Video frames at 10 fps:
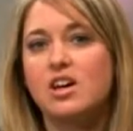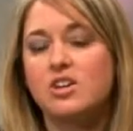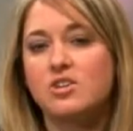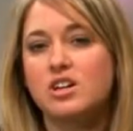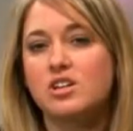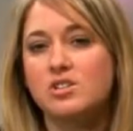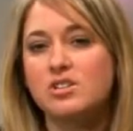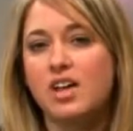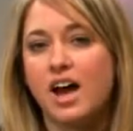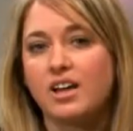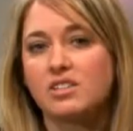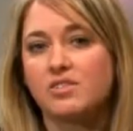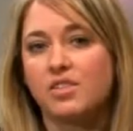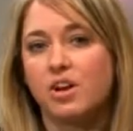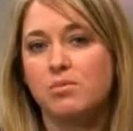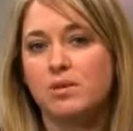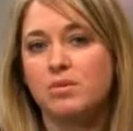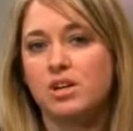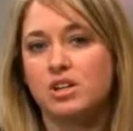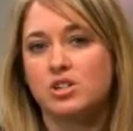You can use the ISOFLO
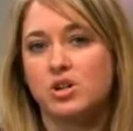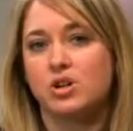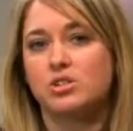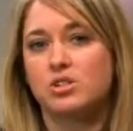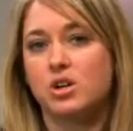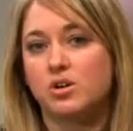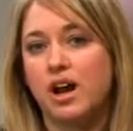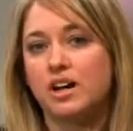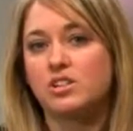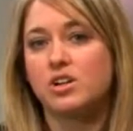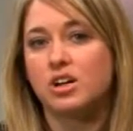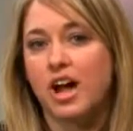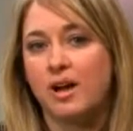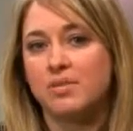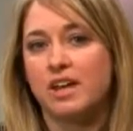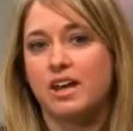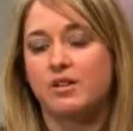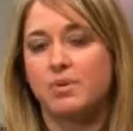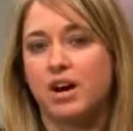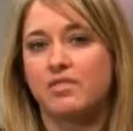Memory Control to correct or accommodate a
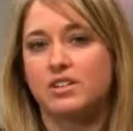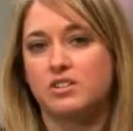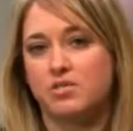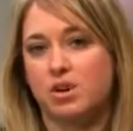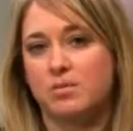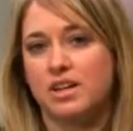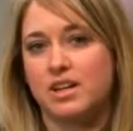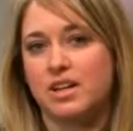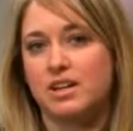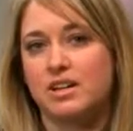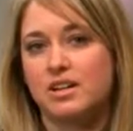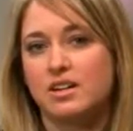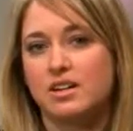pelvic deformity.